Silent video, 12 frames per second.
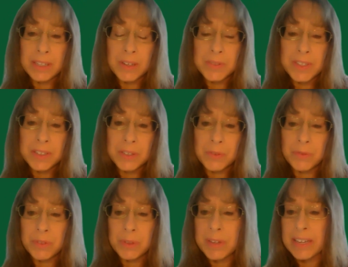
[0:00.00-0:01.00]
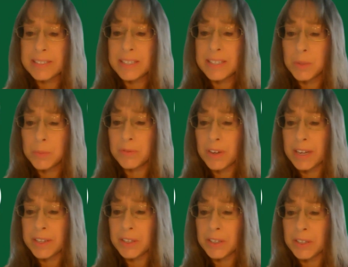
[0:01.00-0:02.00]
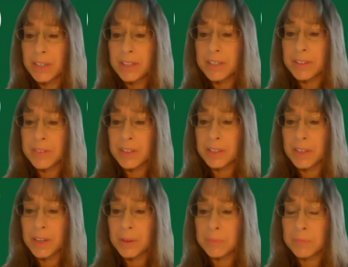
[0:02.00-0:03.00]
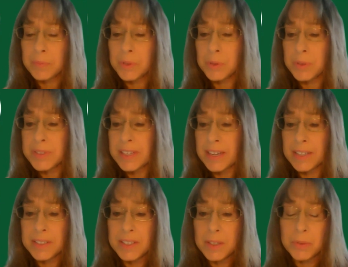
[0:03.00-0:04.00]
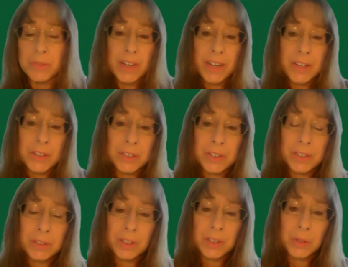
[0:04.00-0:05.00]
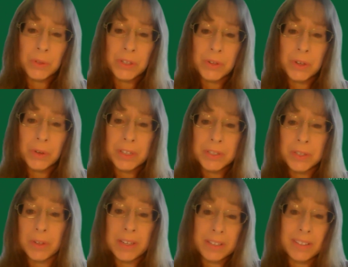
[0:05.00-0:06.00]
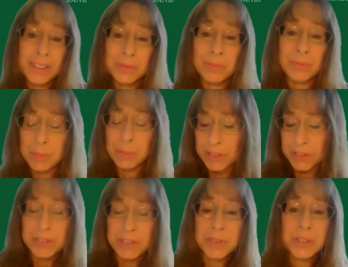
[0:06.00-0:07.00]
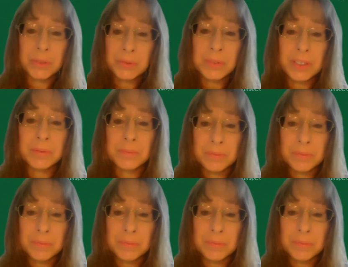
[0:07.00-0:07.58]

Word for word: How's that different from the IT provider? And then um, who is the IT provider, and, and who are you going to? I, I am curious too. Yeah.